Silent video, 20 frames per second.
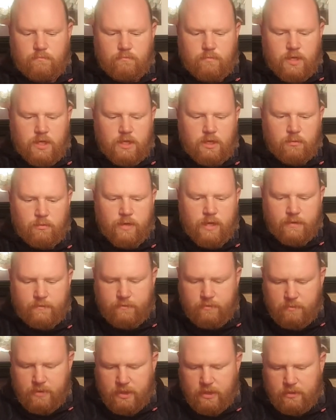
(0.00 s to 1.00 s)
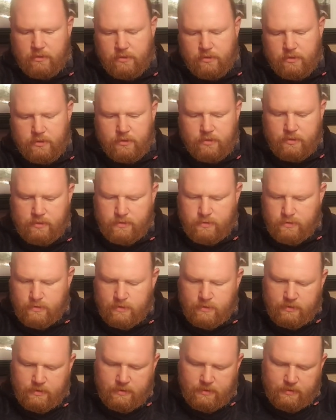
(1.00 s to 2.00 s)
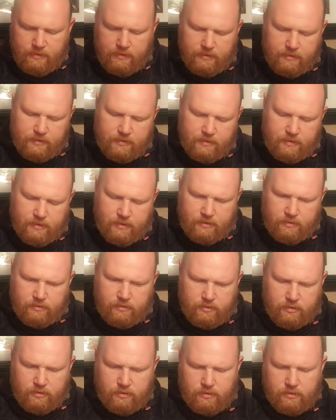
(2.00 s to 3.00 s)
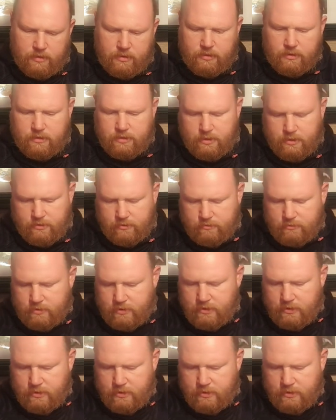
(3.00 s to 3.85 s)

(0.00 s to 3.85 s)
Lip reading: made it work for me. They all go into